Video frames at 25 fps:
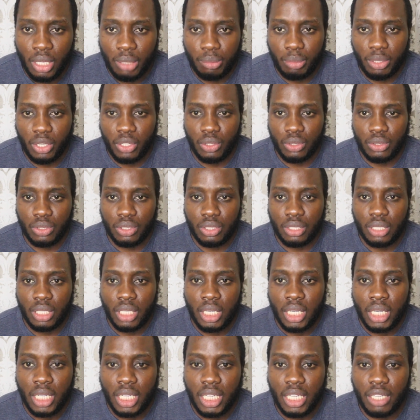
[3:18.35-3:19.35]
because
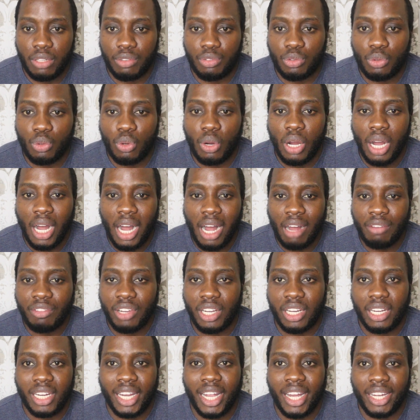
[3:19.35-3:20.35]
if you have a
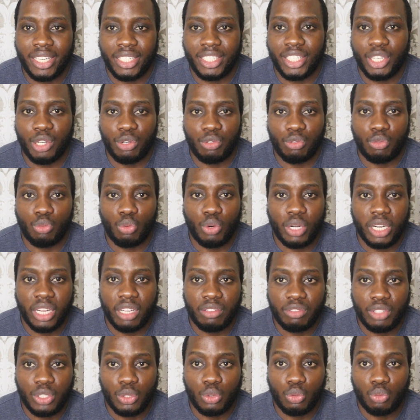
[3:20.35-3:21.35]
clear idea of
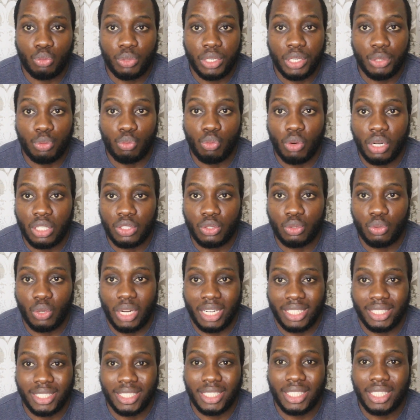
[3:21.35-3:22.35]
whatever you really want to
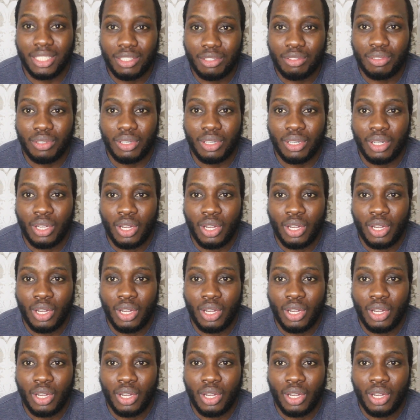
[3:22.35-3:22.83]
achieve,